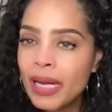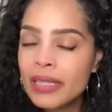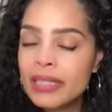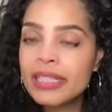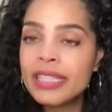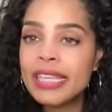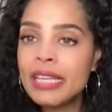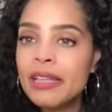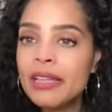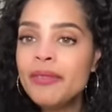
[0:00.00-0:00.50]

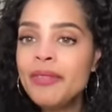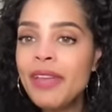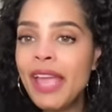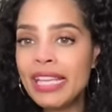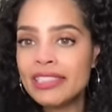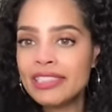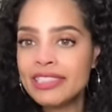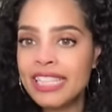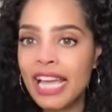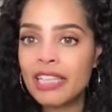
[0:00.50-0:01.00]
give
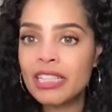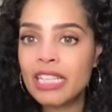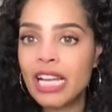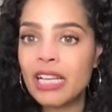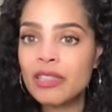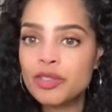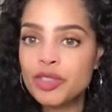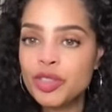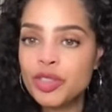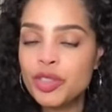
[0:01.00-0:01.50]
a shout
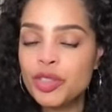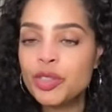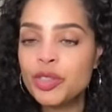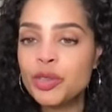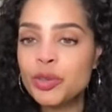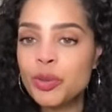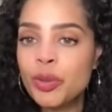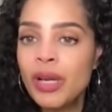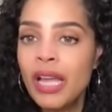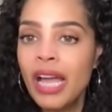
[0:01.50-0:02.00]
out
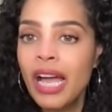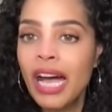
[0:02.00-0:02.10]
to,